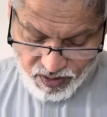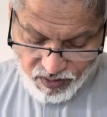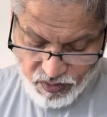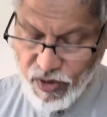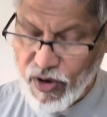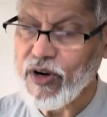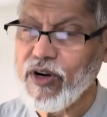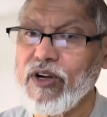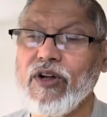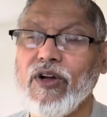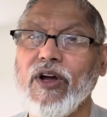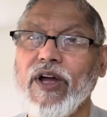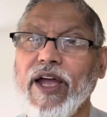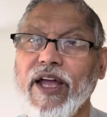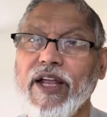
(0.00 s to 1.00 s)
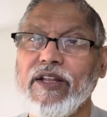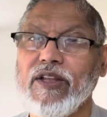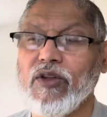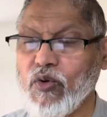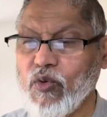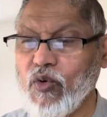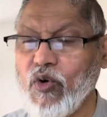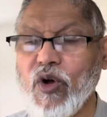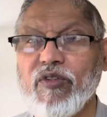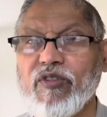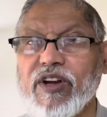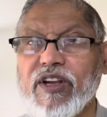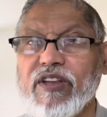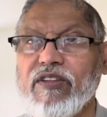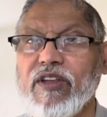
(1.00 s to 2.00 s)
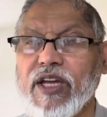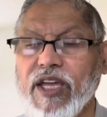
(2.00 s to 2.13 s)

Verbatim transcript: for and whoever is the